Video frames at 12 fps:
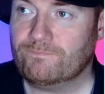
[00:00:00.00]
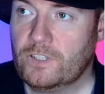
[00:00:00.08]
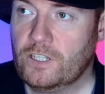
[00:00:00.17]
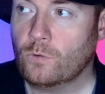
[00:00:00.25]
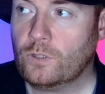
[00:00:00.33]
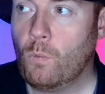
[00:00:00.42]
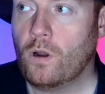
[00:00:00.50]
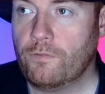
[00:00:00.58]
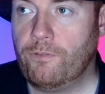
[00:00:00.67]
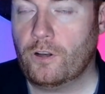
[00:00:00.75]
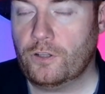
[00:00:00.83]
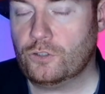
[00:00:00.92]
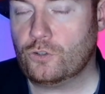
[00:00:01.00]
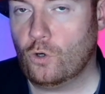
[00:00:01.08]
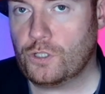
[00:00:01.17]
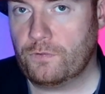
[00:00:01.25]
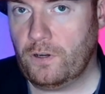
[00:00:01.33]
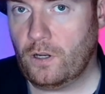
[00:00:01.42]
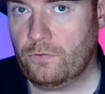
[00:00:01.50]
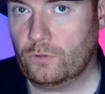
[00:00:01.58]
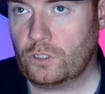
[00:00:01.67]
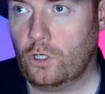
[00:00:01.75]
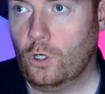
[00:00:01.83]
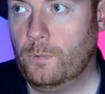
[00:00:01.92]
they want to follow the structure of a lot of
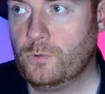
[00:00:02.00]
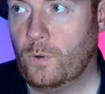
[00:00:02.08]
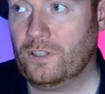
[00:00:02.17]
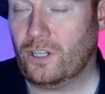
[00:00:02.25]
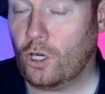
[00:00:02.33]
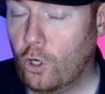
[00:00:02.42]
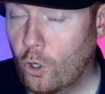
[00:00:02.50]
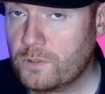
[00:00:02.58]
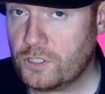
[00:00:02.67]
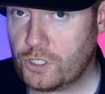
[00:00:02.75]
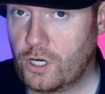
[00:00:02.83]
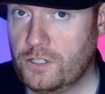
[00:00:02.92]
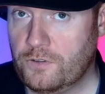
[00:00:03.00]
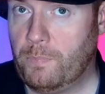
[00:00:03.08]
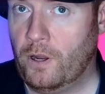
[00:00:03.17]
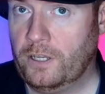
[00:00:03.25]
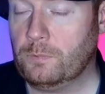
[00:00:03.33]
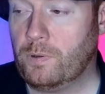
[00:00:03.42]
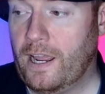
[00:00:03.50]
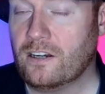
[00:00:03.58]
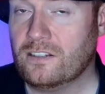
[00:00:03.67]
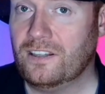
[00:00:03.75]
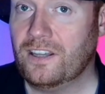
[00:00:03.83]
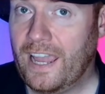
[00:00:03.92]
other clubs where the club is in charge of buying the
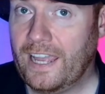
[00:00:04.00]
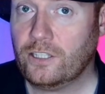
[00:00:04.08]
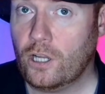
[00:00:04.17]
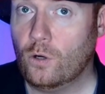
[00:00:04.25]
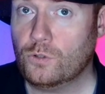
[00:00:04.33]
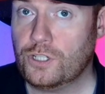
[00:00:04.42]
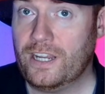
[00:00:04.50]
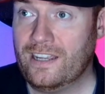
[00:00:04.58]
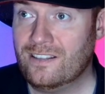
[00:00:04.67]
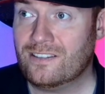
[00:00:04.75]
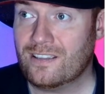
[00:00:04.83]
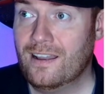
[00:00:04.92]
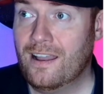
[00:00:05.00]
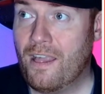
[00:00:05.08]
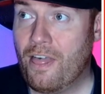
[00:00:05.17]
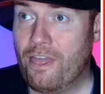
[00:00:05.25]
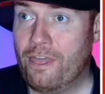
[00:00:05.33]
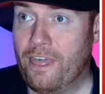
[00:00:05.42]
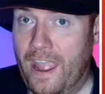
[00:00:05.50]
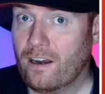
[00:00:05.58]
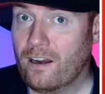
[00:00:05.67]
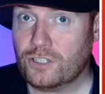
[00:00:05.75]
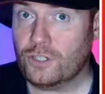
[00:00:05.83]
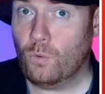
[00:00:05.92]
players and the head coach is
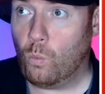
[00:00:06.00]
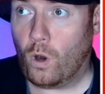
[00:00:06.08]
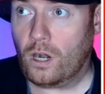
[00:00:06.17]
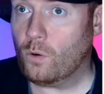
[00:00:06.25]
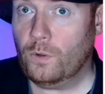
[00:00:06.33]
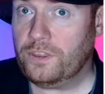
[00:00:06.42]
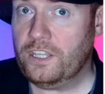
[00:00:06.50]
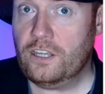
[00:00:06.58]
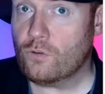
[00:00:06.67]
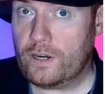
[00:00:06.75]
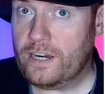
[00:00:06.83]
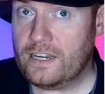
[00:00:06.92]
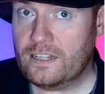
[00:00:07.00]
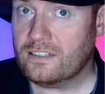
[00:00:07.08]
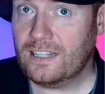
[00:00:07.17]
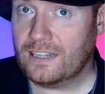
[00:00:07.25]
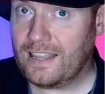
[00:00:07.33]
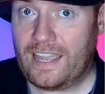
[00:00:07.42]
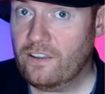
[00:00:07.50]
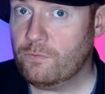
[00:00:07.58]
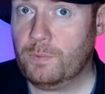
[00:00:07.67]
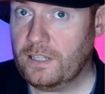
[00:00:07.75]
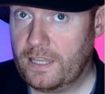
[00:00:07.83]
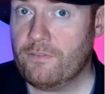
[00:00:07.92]
there to work with the ingredients that they've
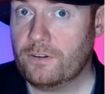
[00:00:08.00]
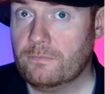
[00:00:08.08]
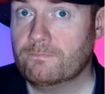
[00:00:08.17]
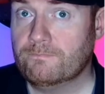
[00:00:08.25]
been given.